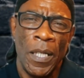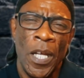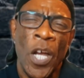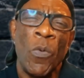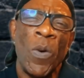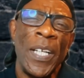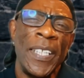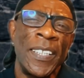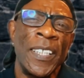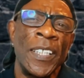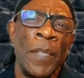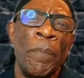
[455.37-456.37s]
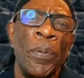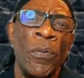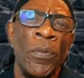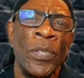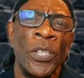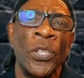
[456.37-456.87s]
While it is
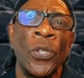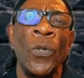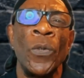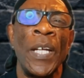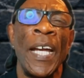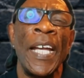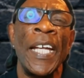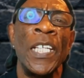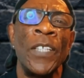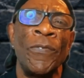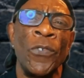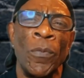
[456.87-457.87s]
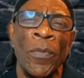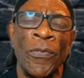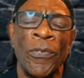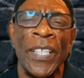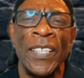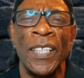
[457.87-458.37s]
important to call out any form
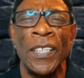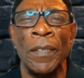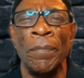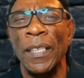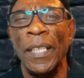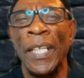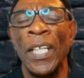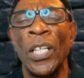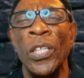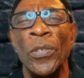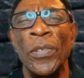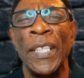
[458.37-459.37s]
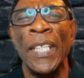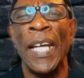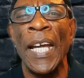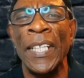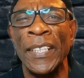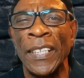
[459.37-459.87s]
of racism, including
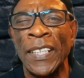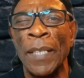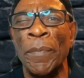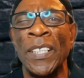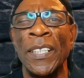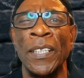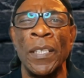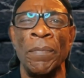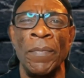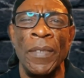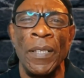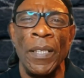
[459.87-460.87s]
anti-Semitism,